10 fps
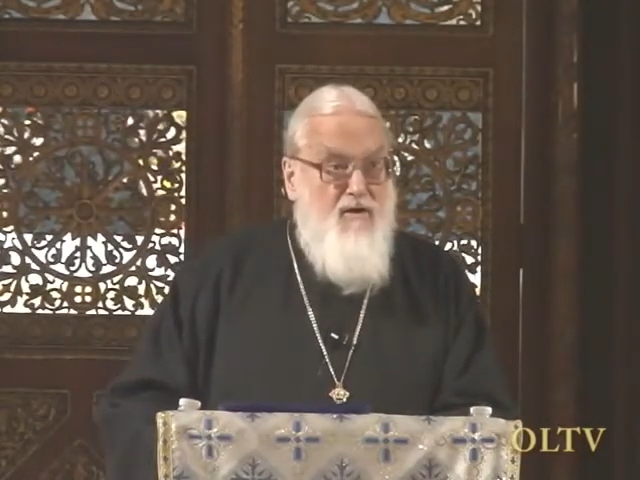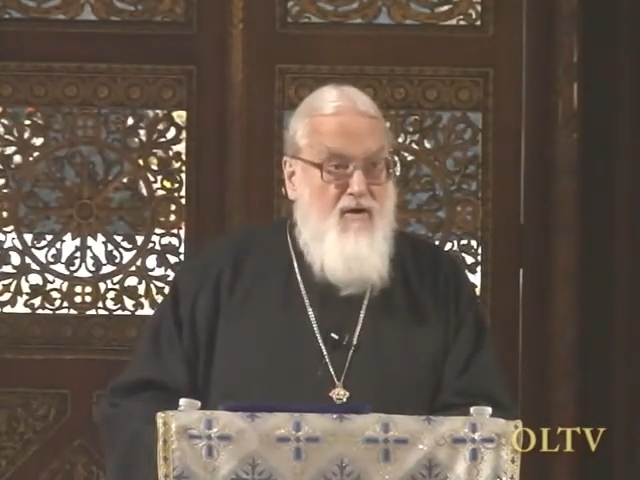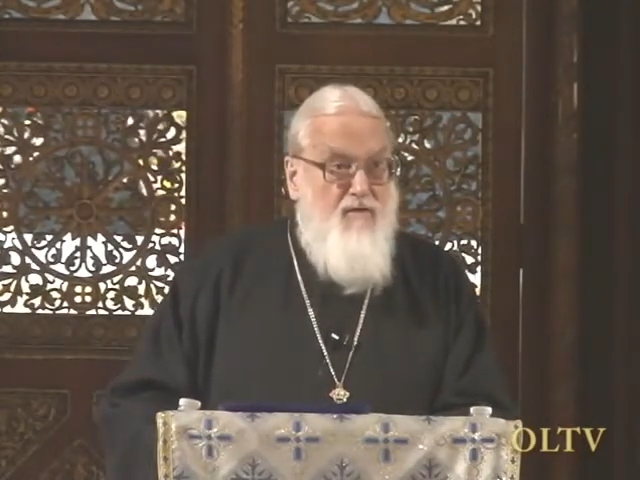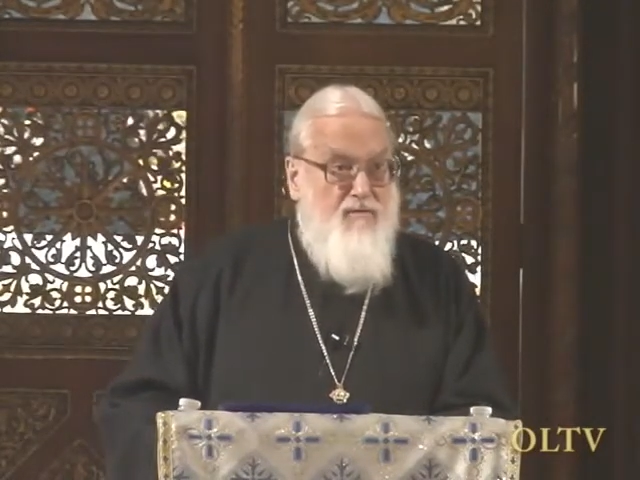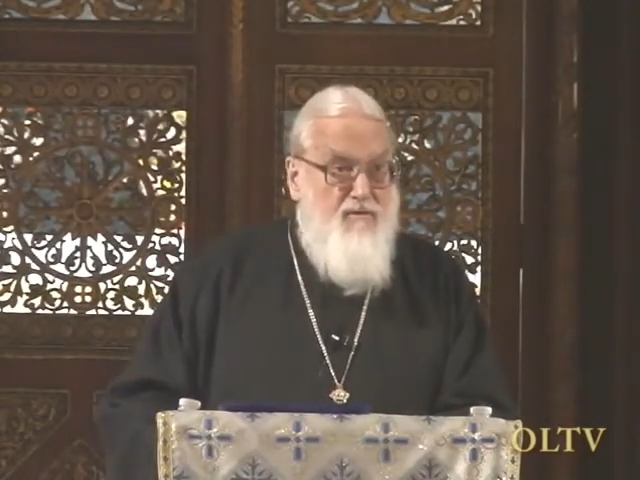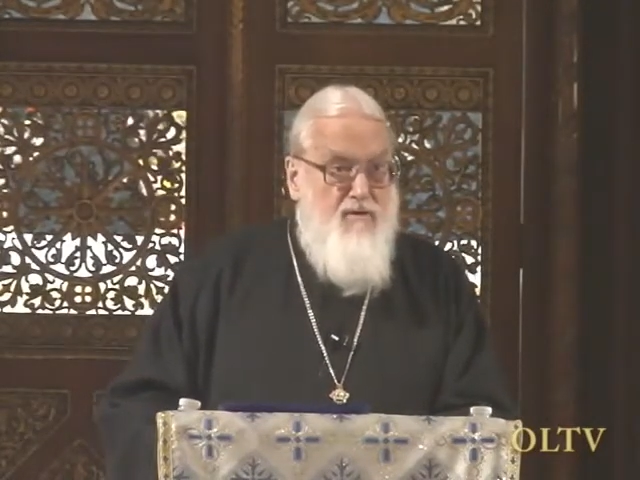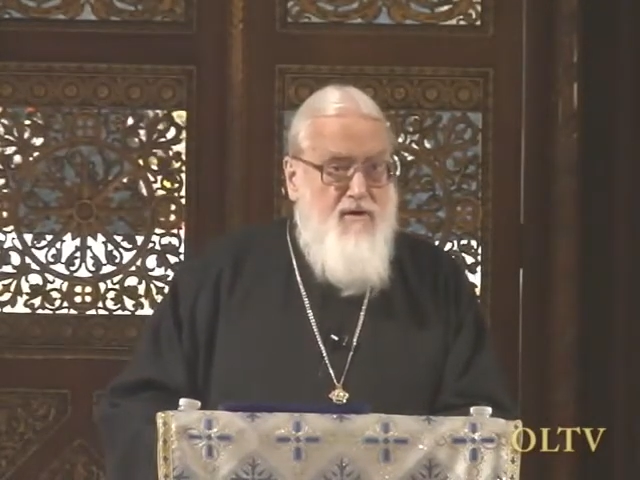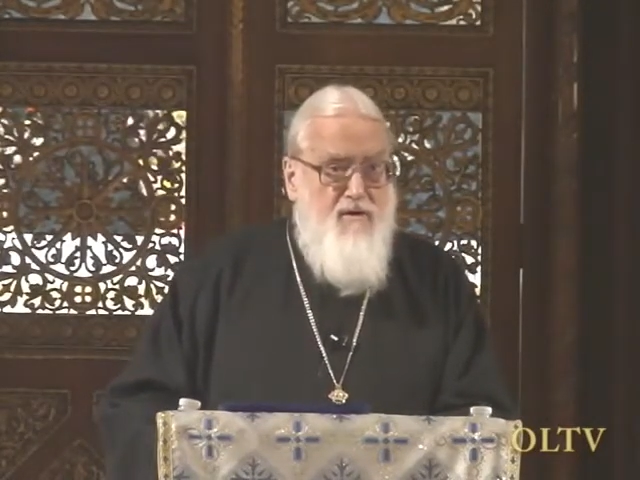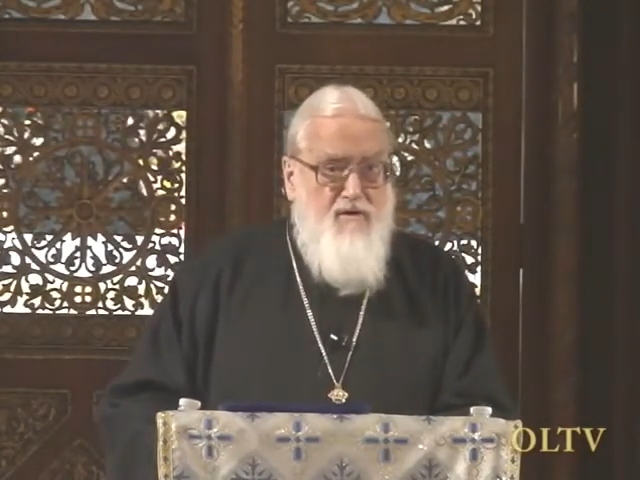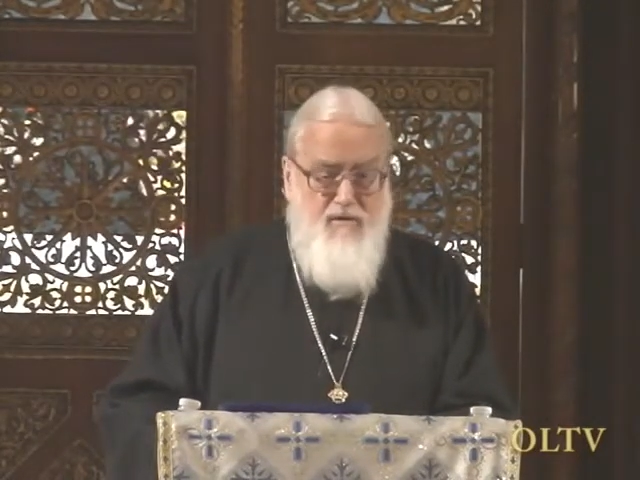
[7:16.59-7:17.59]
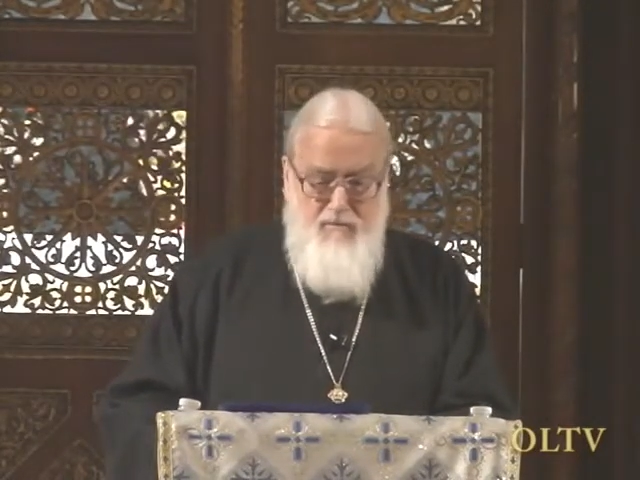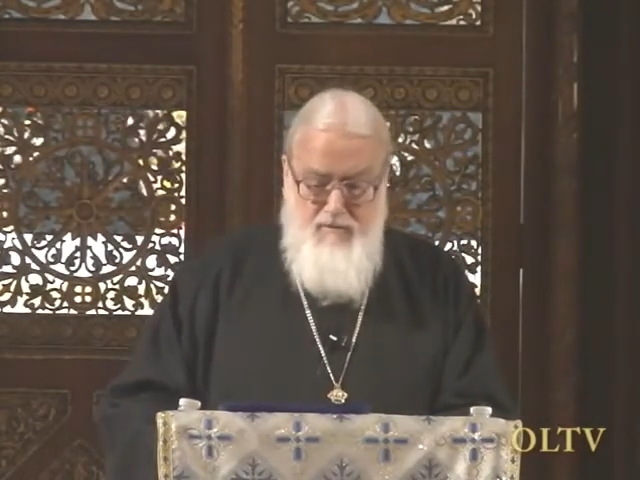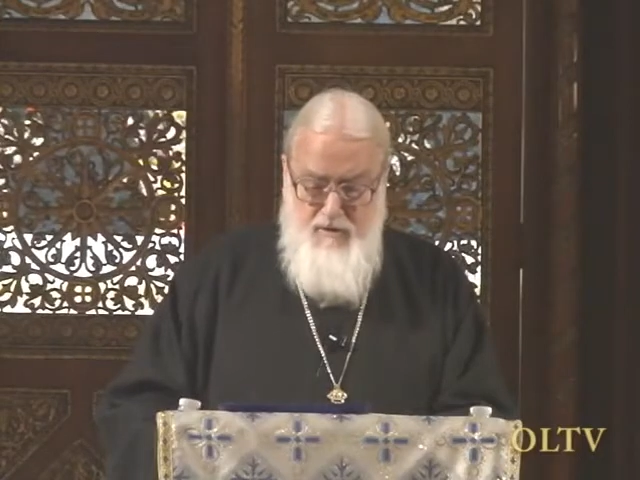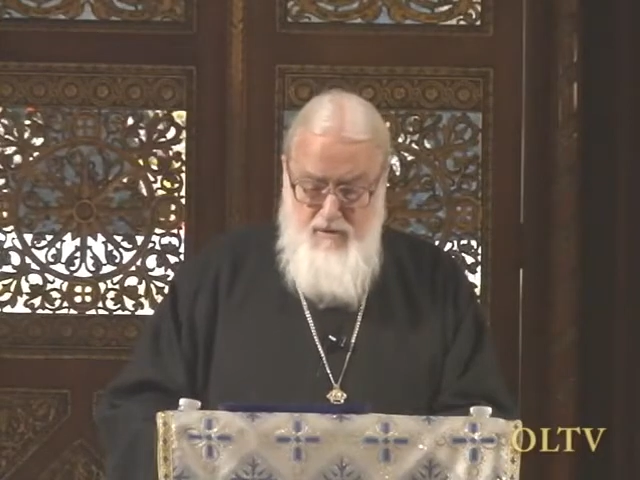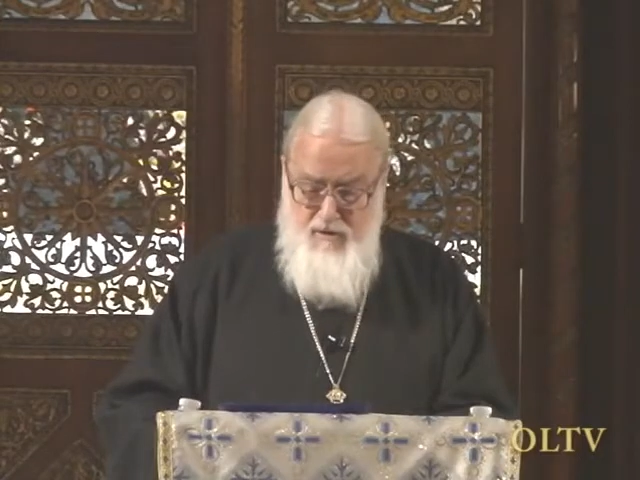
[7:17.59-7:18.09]
of Greek
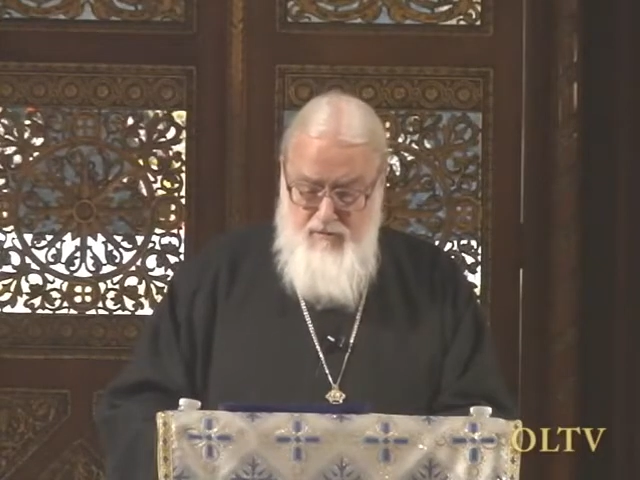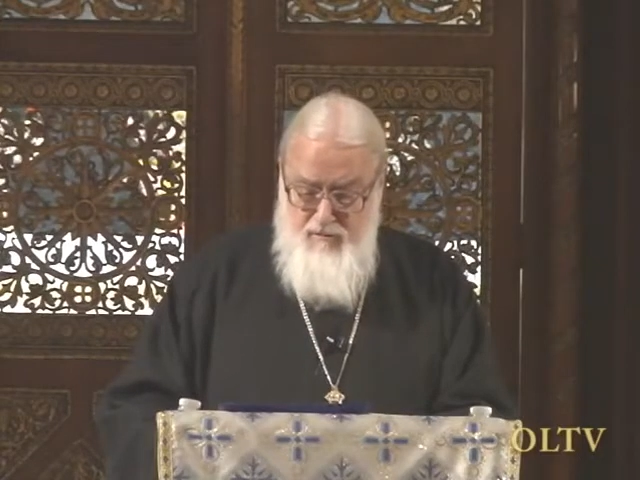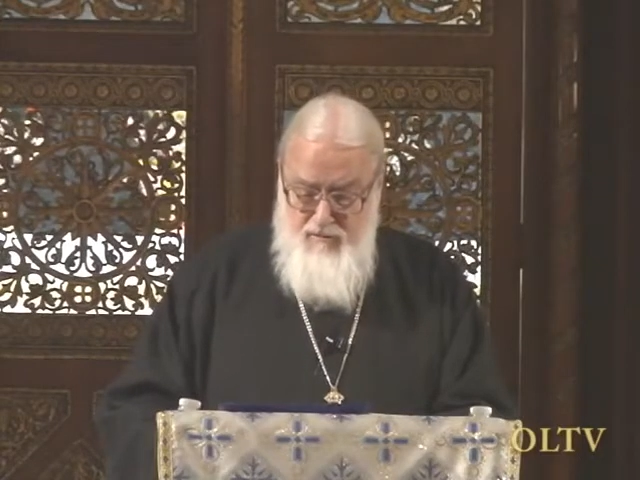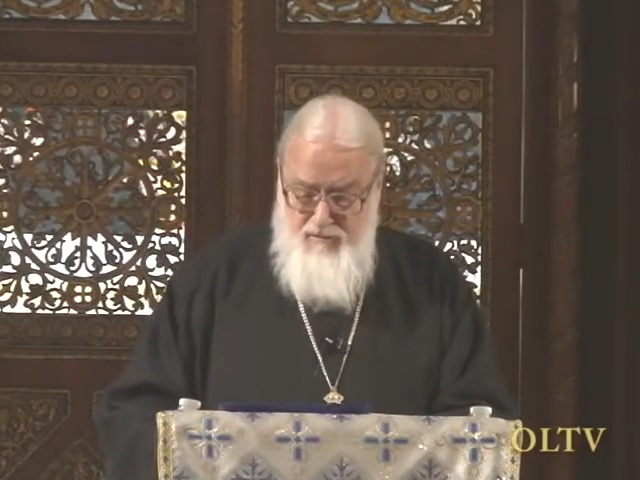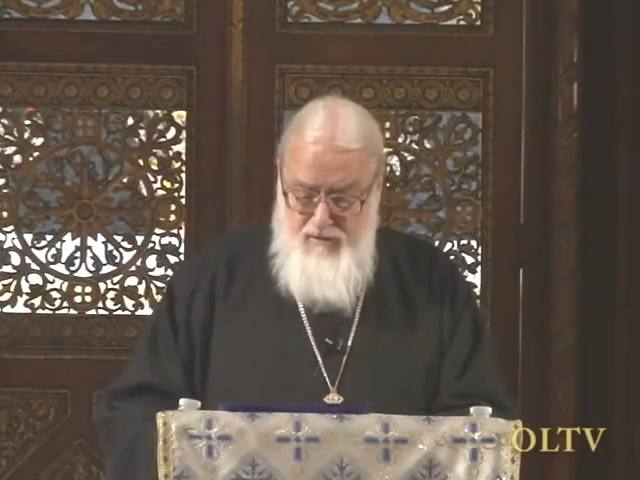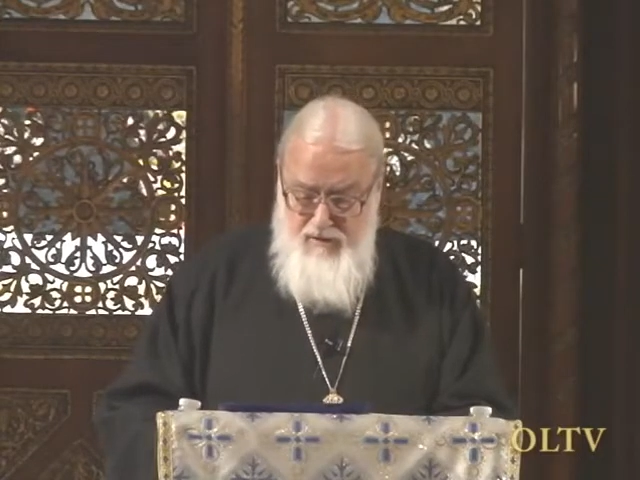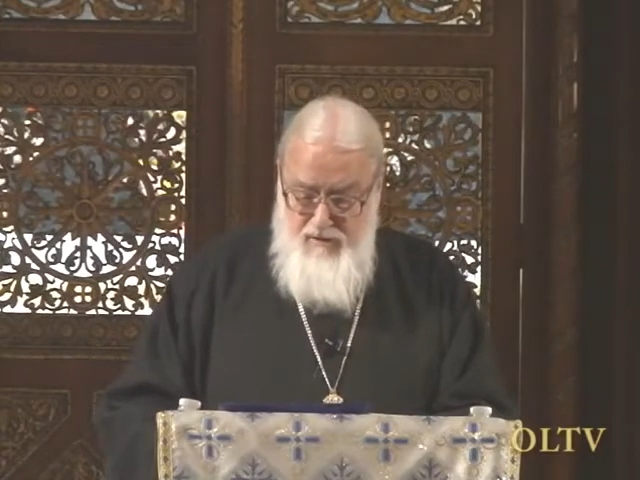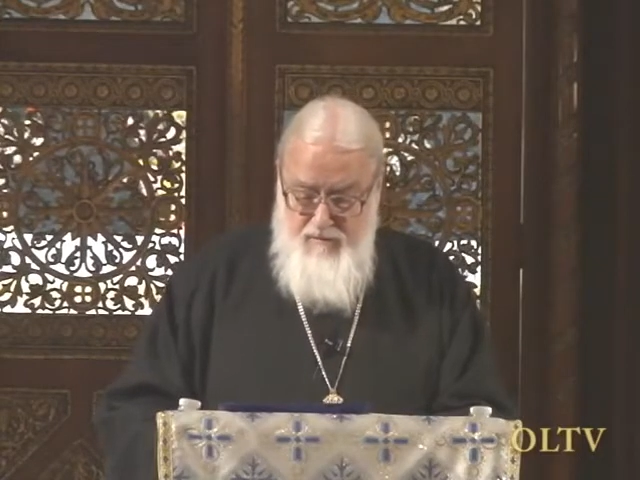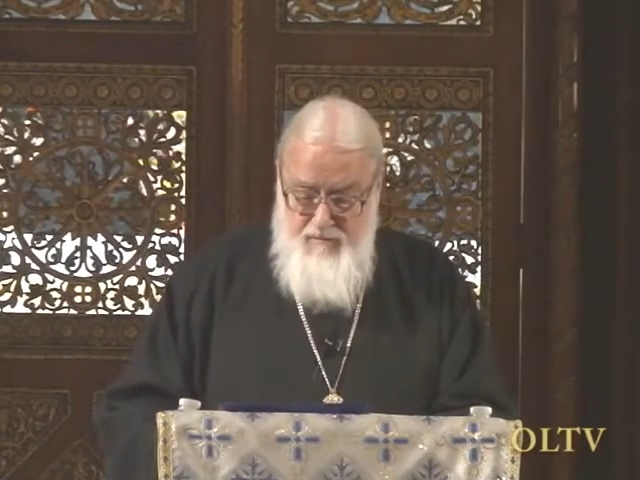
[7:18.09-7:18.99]
philosophy.